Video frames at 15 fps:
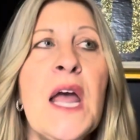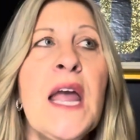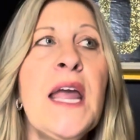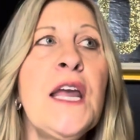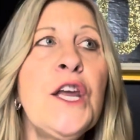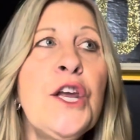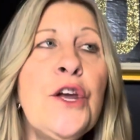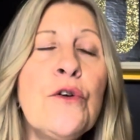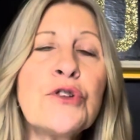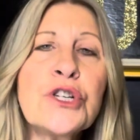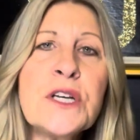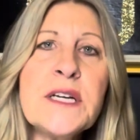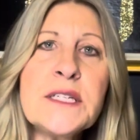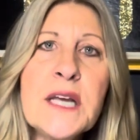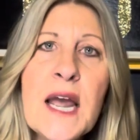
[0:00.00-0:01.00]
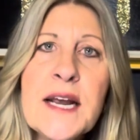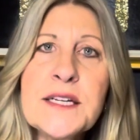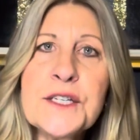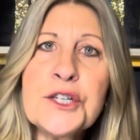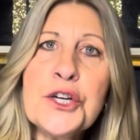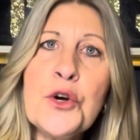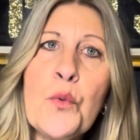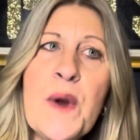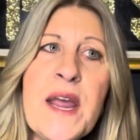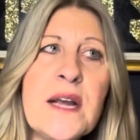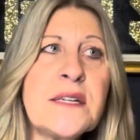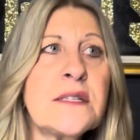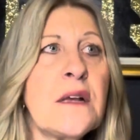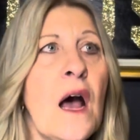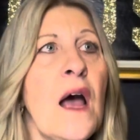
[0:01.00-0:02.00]
It usually takes 2
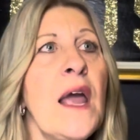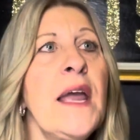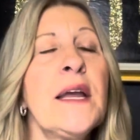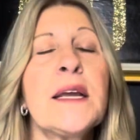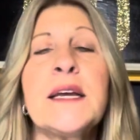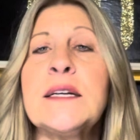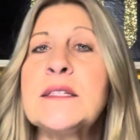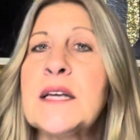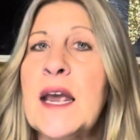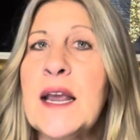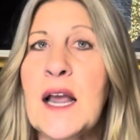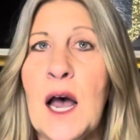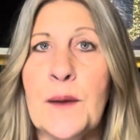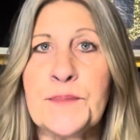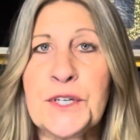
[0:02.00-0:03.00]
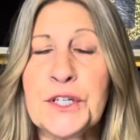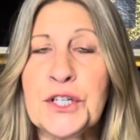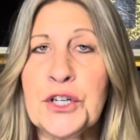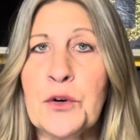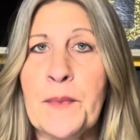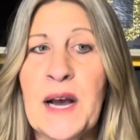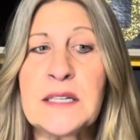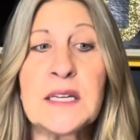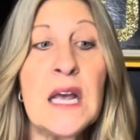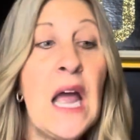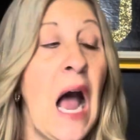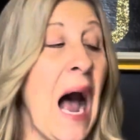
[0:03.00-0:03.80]
weeks. It can take up to 2 months.